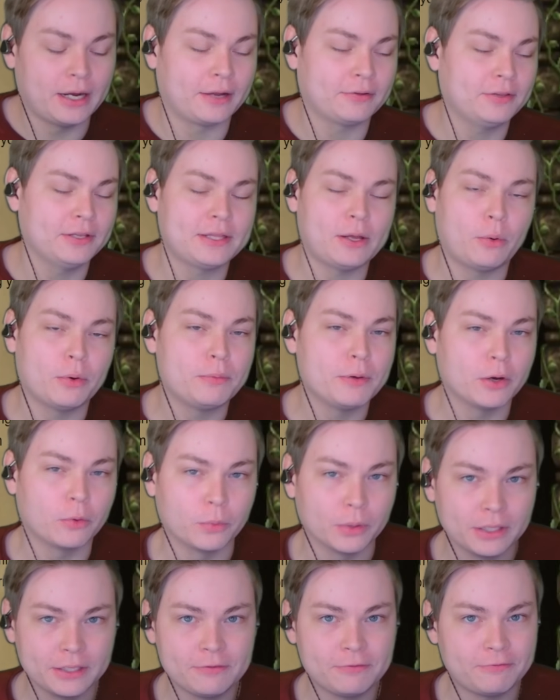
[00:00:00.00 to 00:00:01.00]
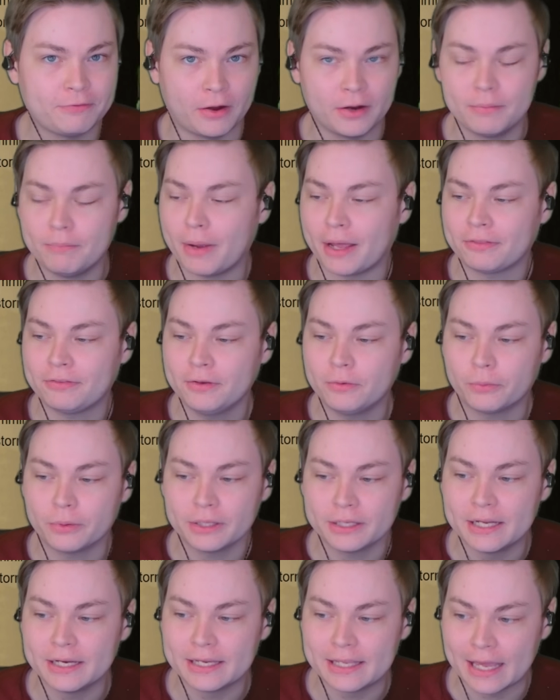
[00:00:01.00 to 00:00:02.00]
I think that would be a really fun method,
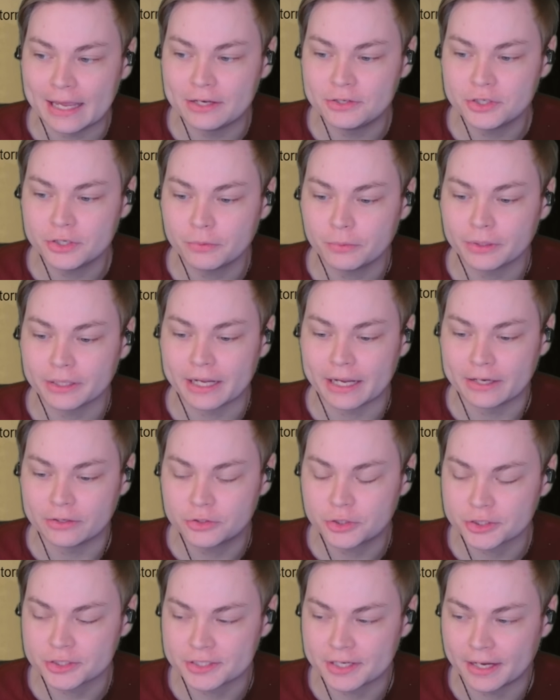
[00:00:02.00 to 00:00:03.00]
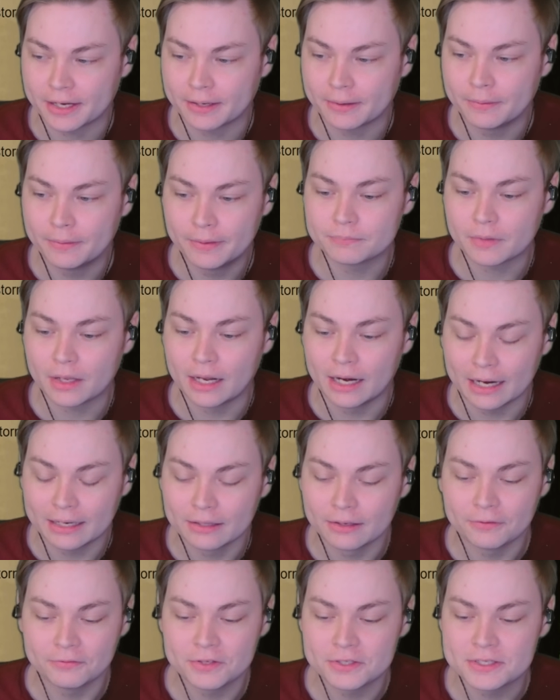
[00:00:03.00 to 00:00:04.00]
really engaging, really interesting, and
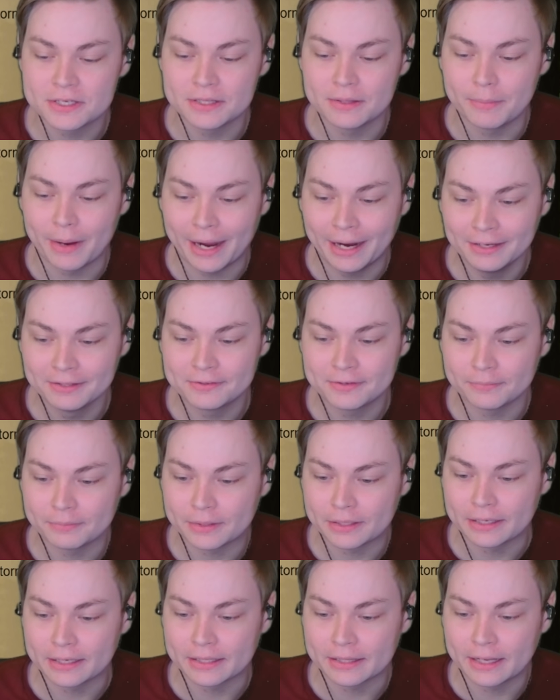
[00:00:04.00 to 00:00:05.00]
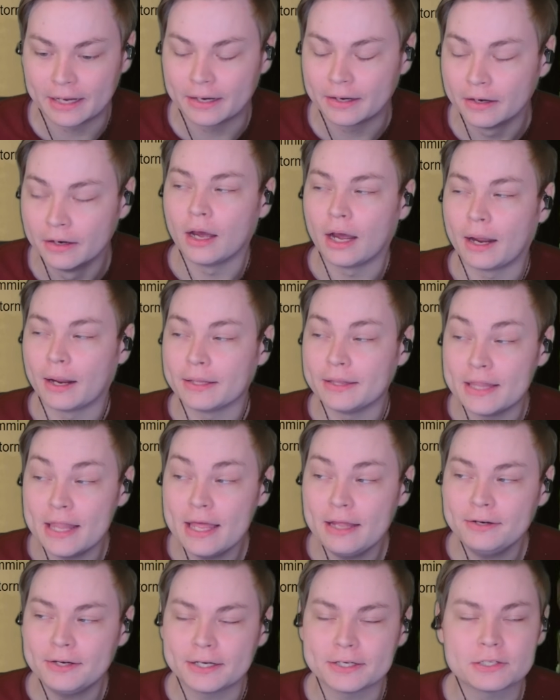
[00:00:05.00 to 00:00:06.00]
I'd love to see them add something like that. And
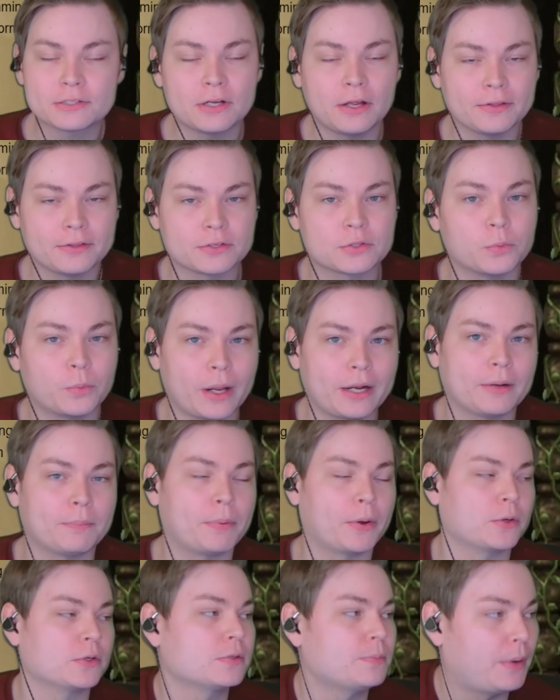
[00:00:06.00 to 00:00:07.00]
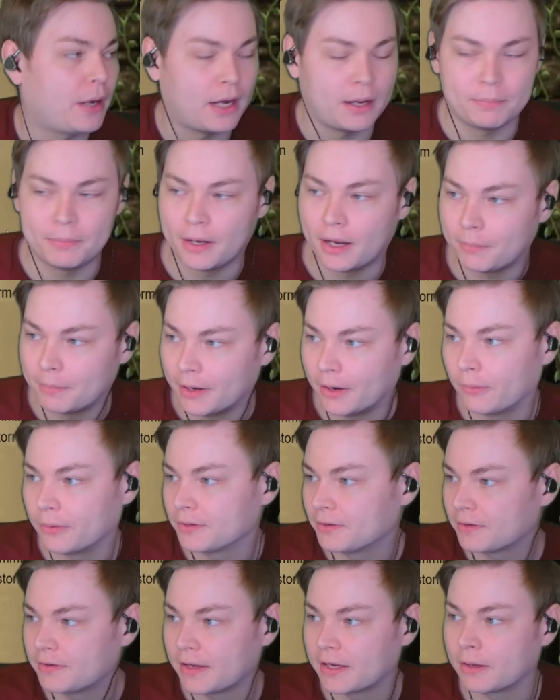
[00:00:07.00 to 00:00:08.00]
then I saw this Reddit post pop up, and I
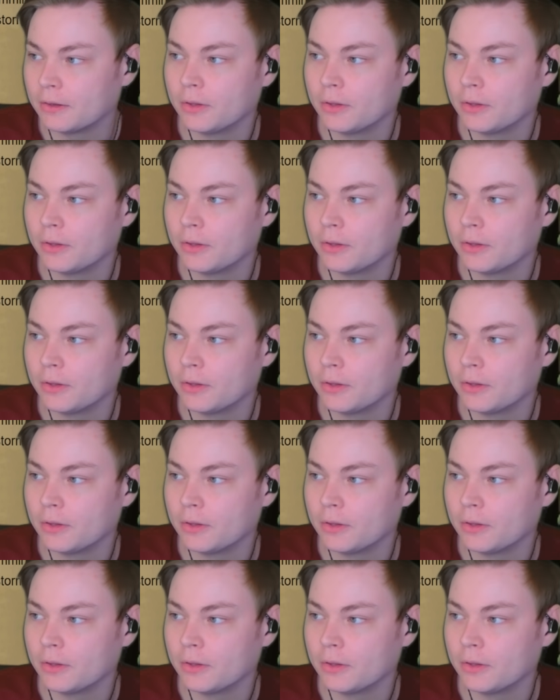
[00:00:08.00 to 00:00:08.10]
wanted to take a